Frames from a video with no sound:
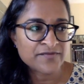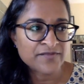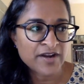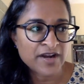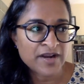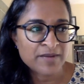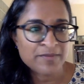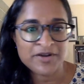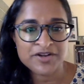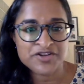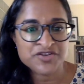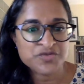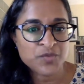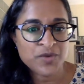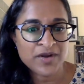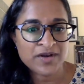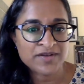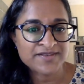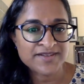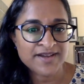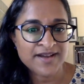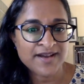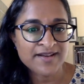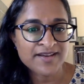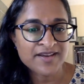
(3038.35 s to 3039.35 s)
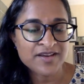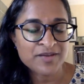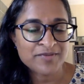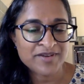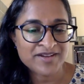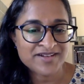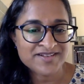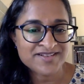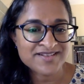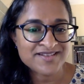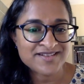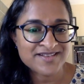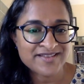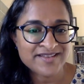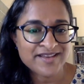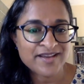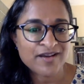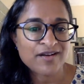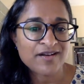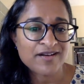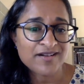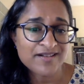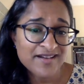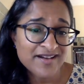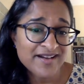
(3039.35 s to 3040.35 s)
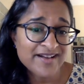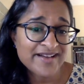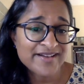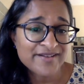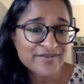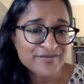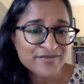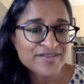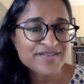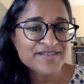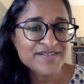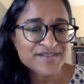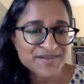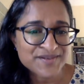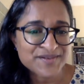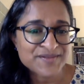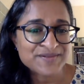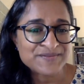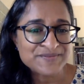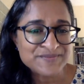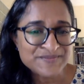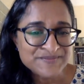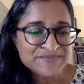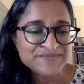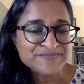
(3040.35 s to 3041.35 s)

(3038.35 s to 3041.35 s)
very much well documented in the archive. So,